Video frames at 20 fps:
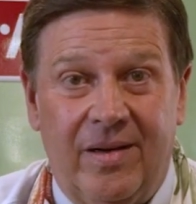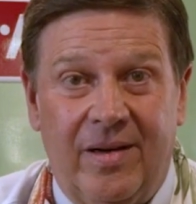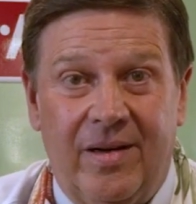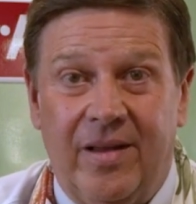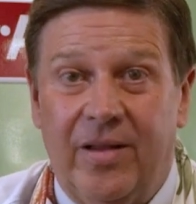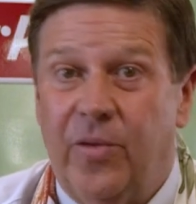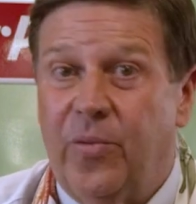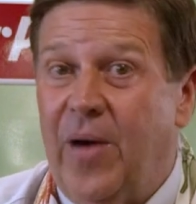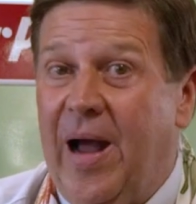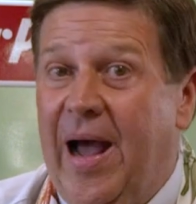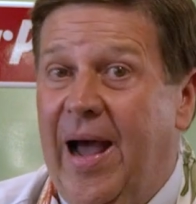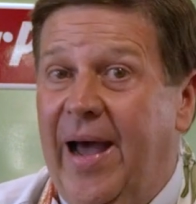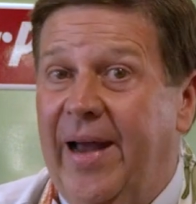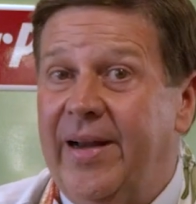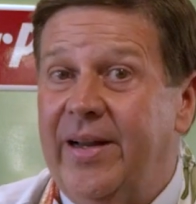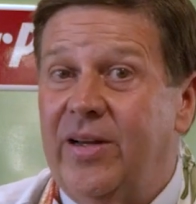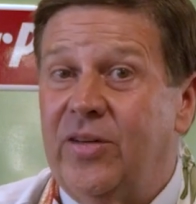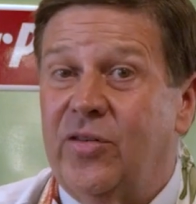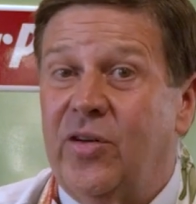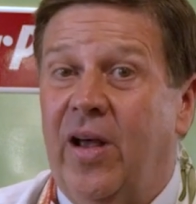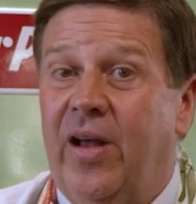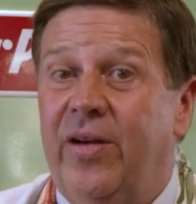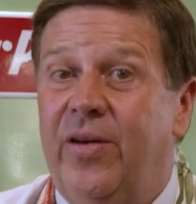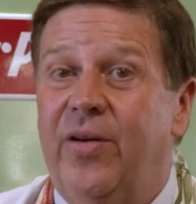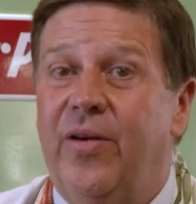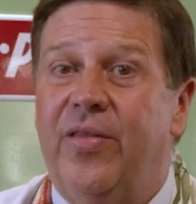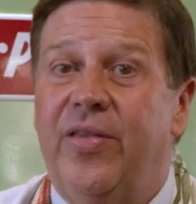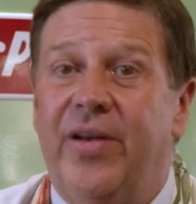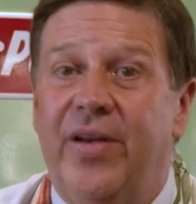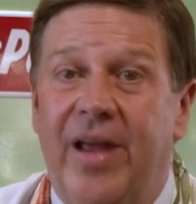The writings under
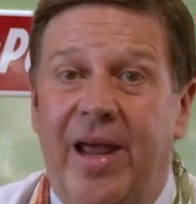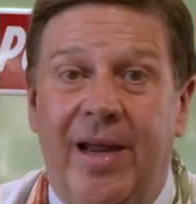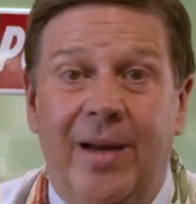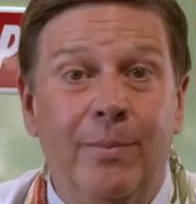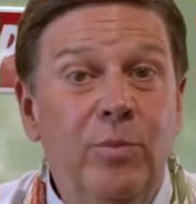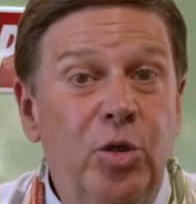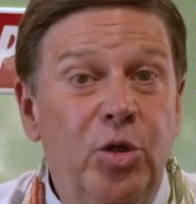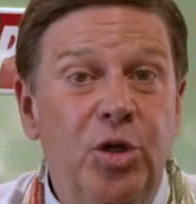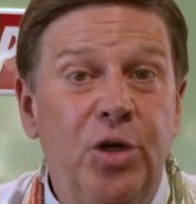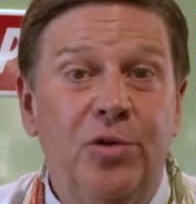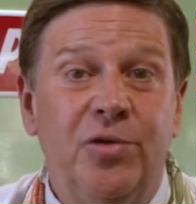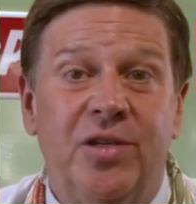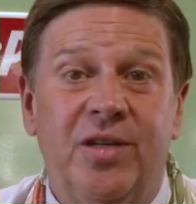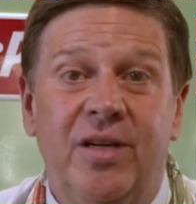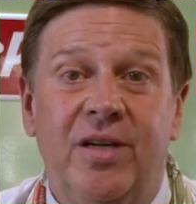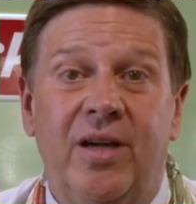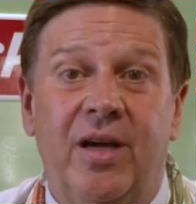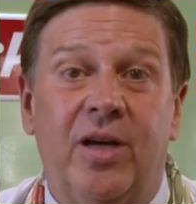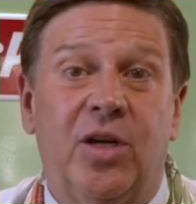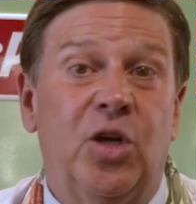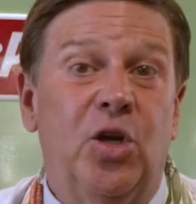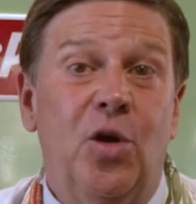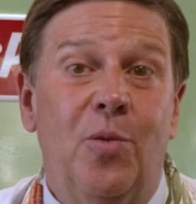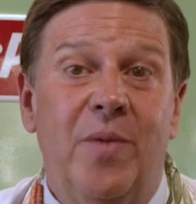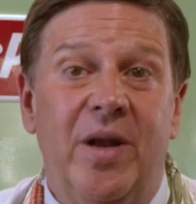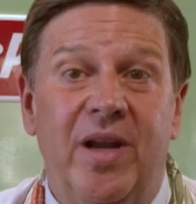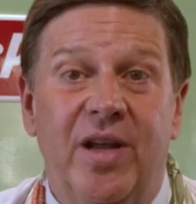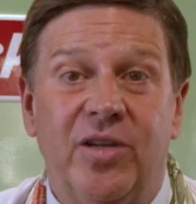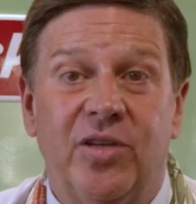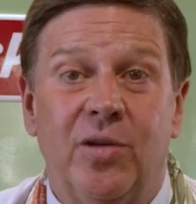the name Juicy
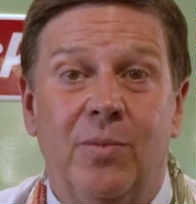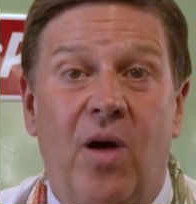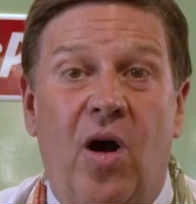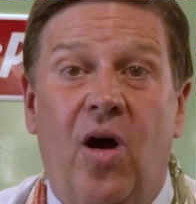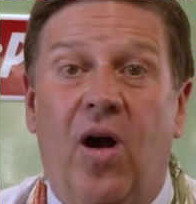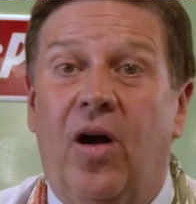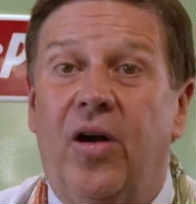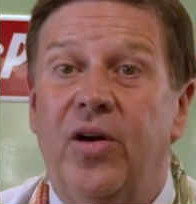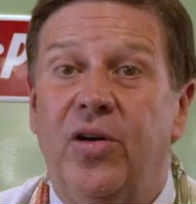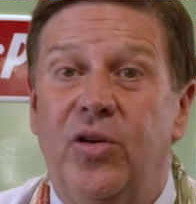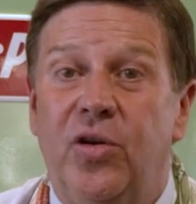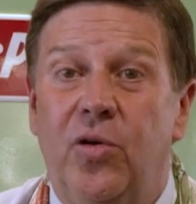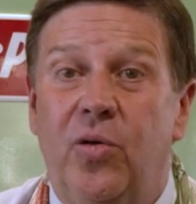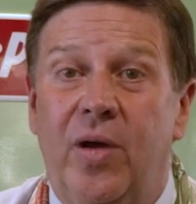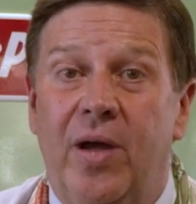Ecumenism or